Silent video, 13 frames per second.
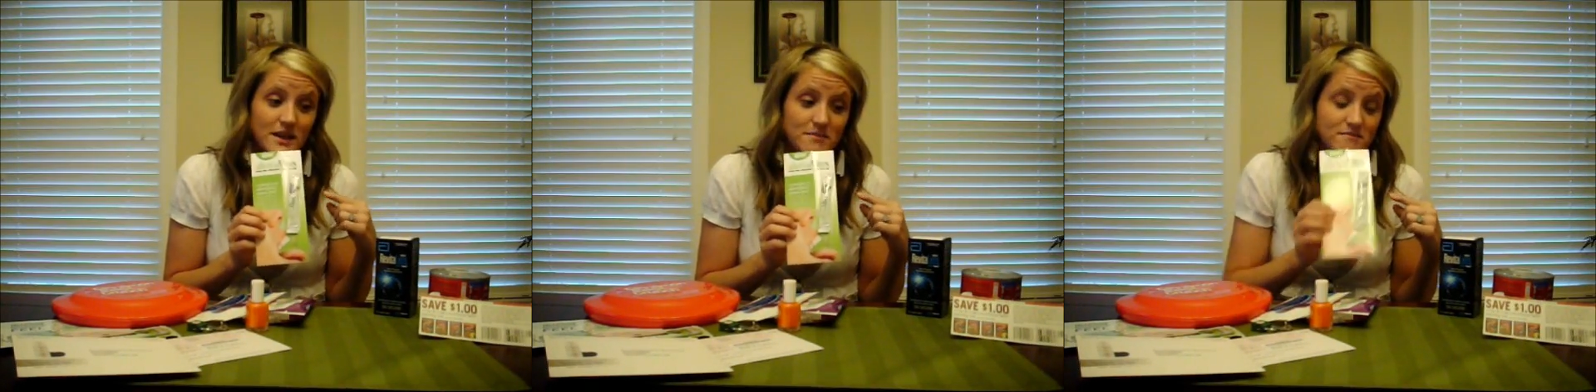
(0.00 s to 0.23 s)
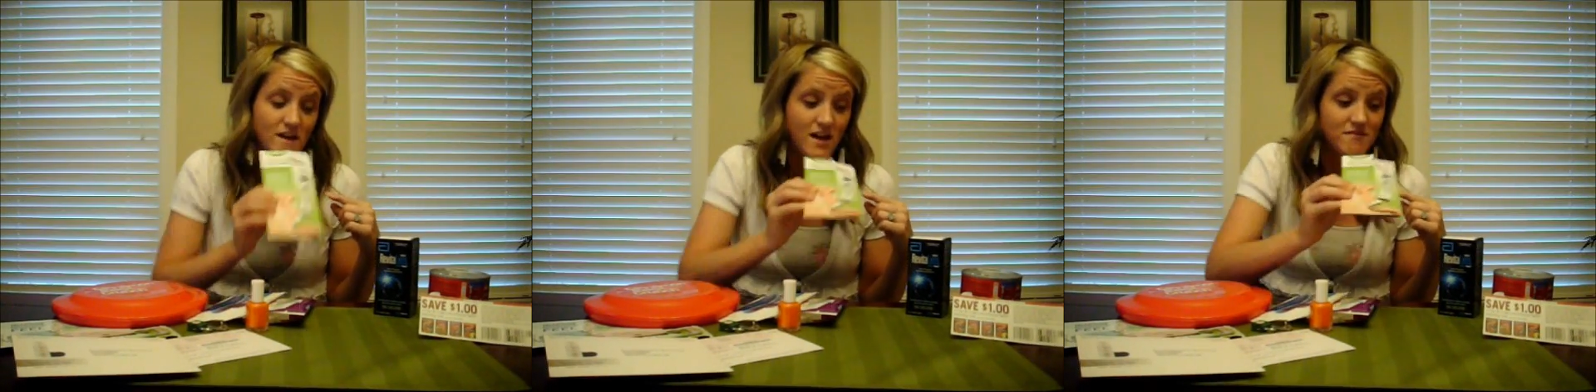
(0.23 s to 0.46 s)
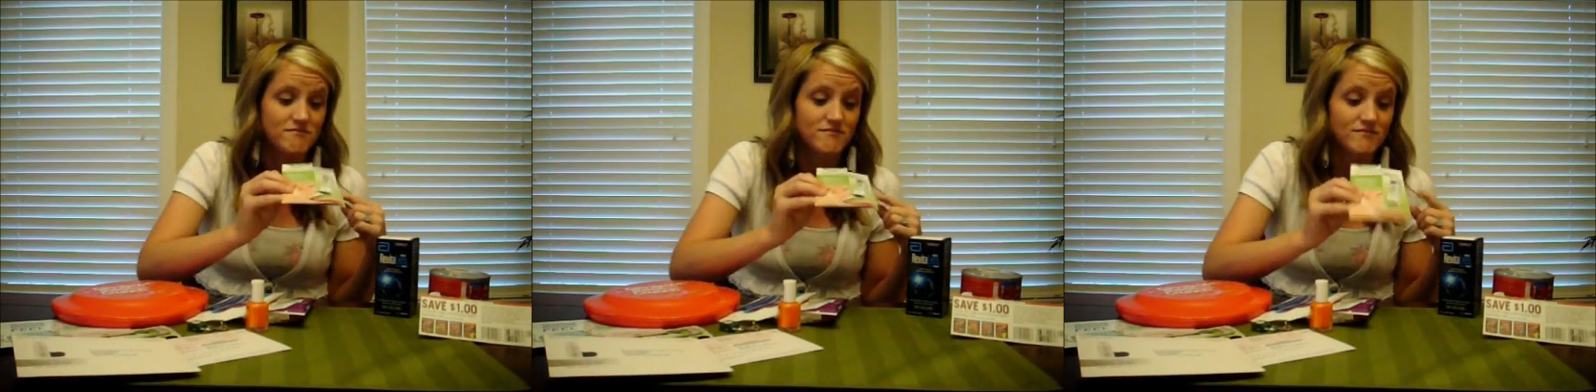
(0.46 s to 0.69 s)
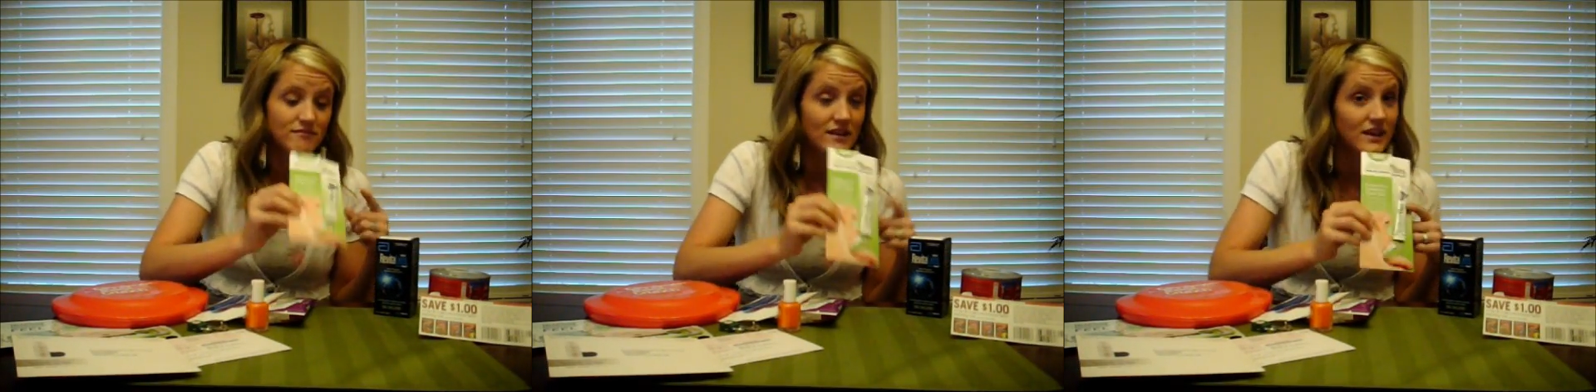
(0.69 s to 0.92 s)
I'm,
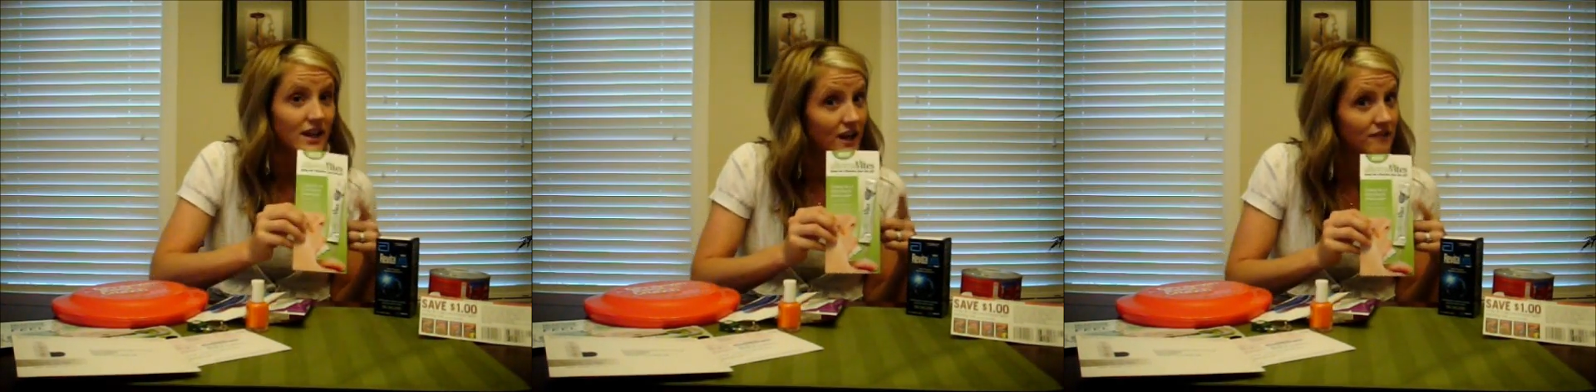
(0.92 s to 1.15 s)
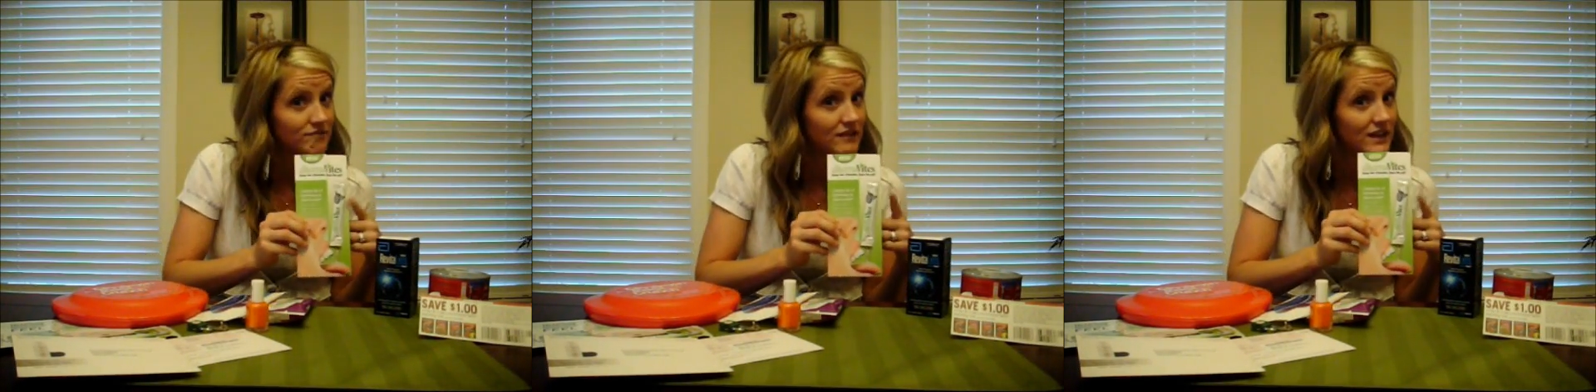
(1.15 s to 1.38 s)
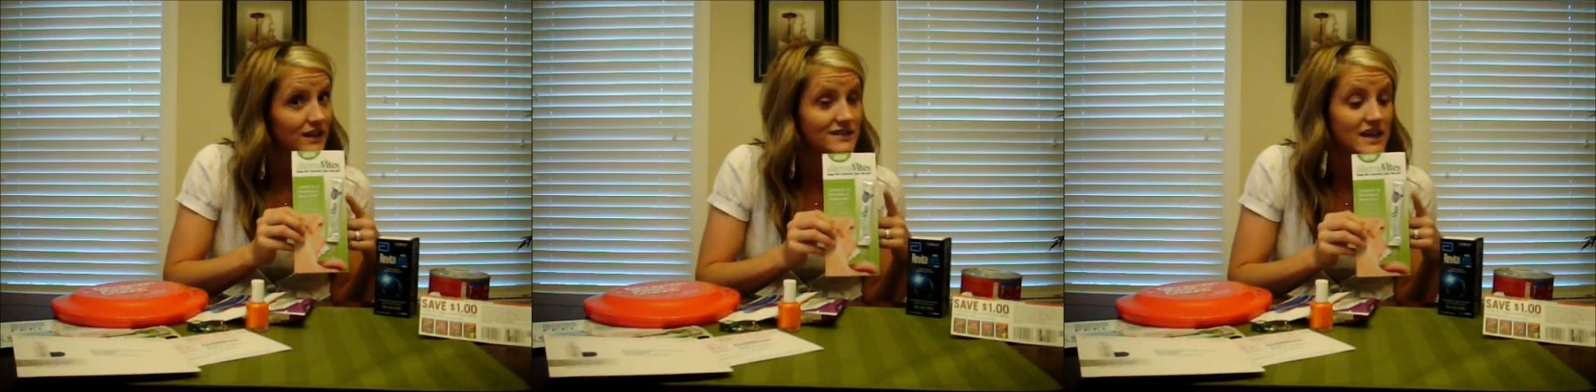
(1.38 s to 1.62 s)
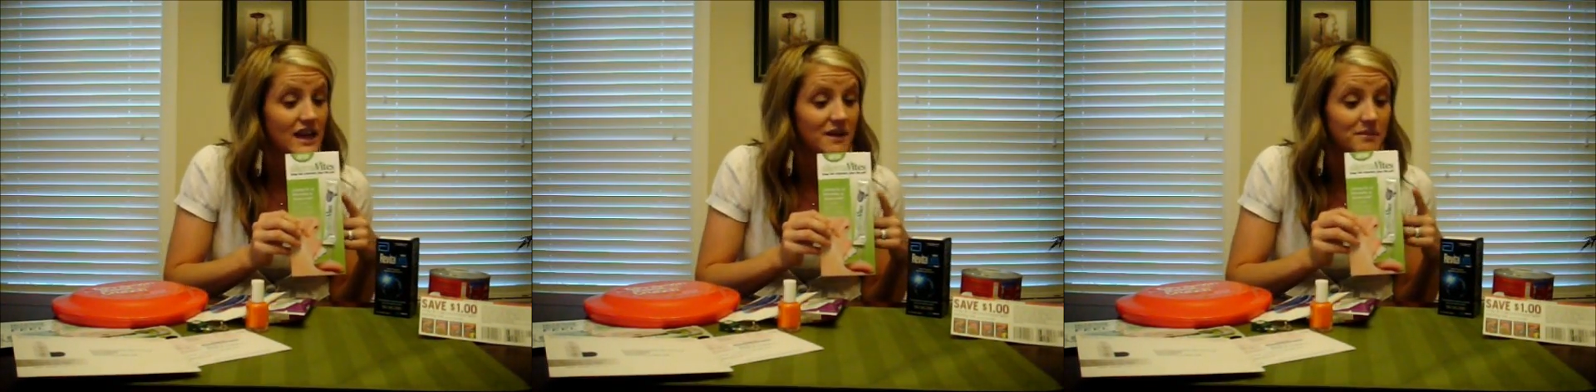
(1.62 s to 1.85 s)
I'm like, oh, I
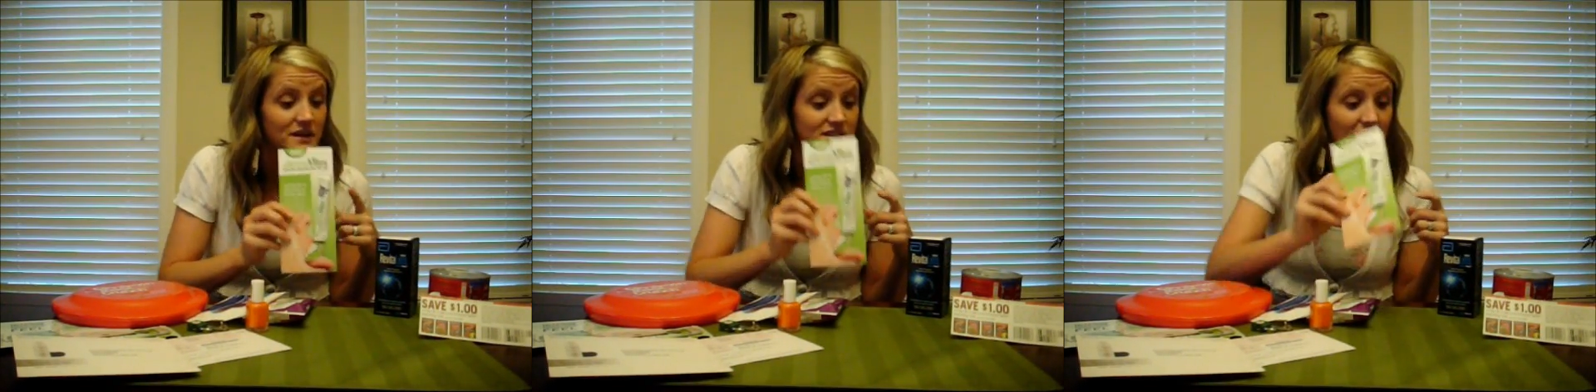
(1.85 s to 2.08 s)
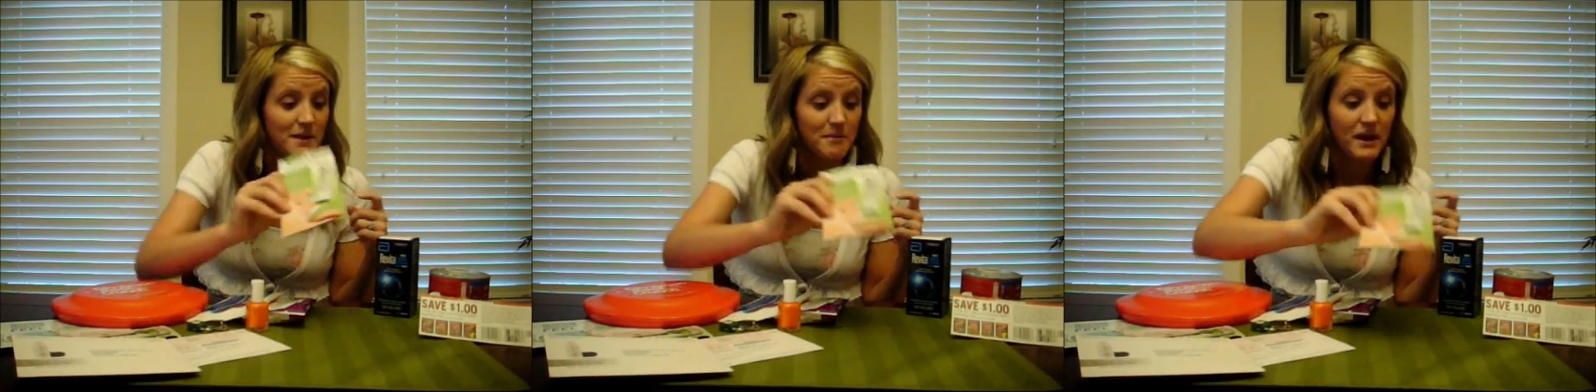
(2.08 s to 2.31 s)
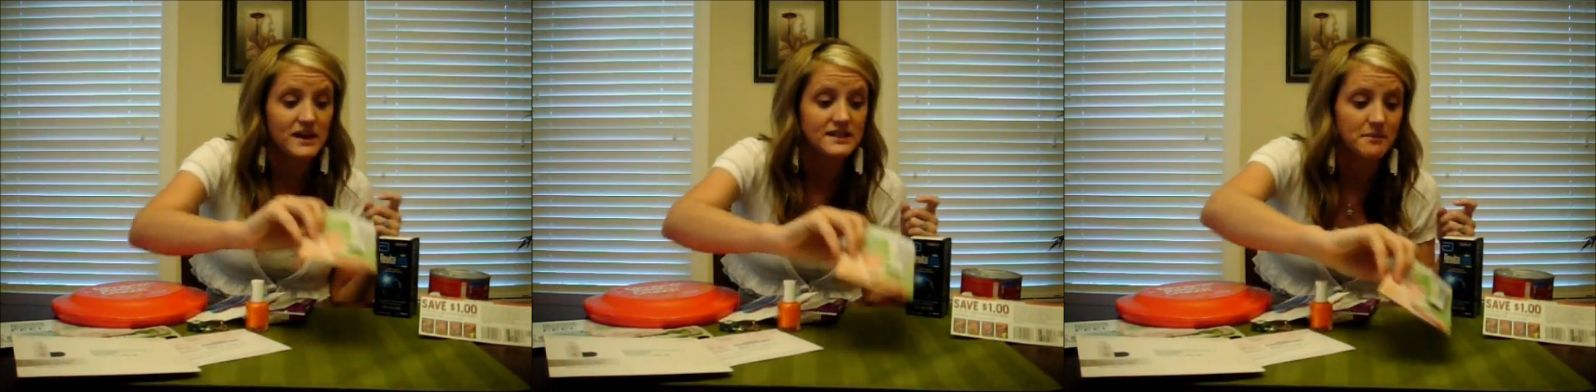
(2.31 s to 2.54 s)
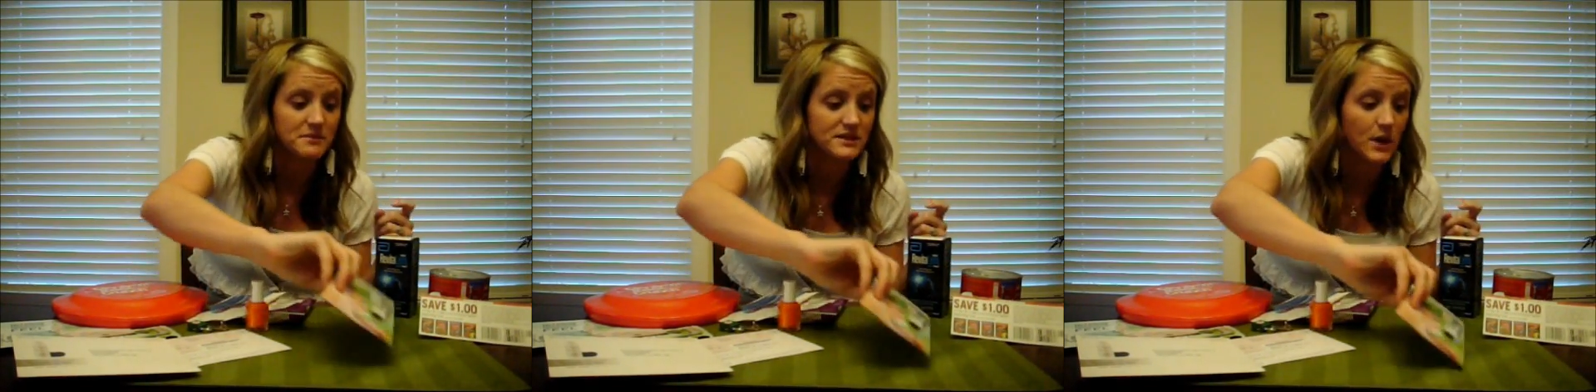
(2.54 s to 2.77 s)
have to hit up their site and buy
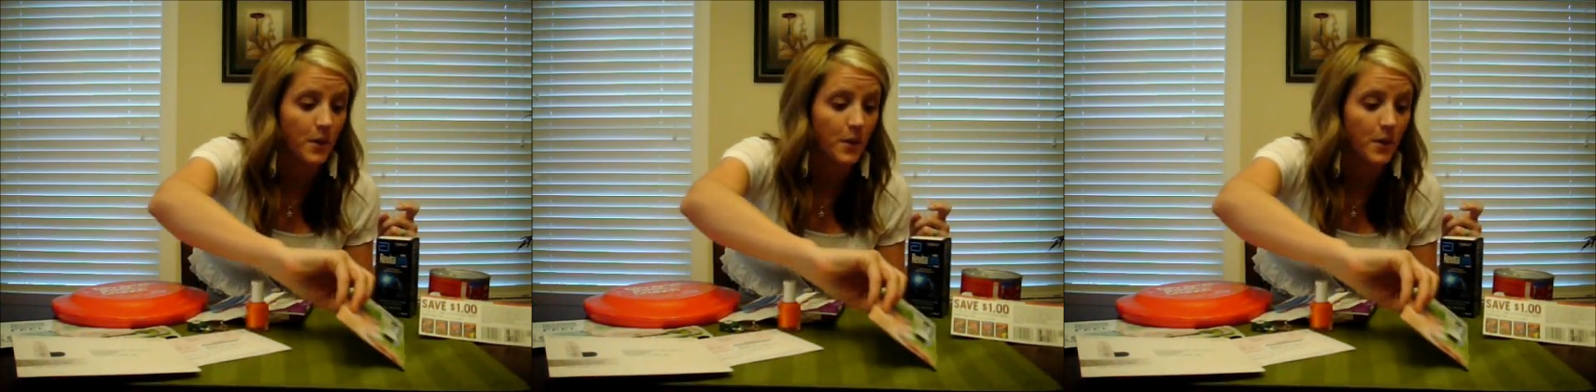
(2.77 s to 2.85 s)
some.